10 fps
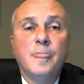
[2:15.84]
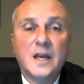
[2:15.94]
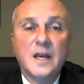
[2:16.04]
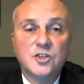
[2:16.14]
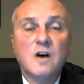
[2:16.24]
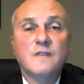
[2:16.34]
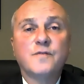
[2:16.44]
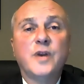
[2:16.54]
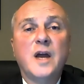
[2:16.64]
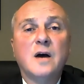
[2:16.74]
That's all
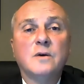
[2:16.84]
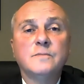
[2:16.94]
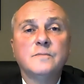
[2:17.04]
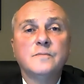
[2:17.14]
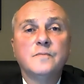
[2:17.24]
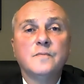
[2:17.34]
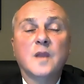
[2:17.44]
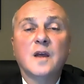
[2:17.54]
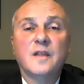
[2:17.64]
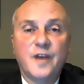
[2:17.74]
for now.
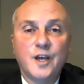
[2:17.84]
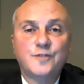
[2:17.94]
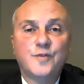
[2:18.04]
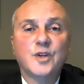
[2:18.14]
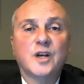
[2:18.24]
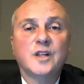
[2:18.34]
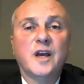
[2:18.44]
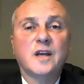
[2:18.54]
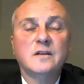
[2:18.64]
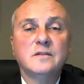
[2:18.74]
Thanks for the click.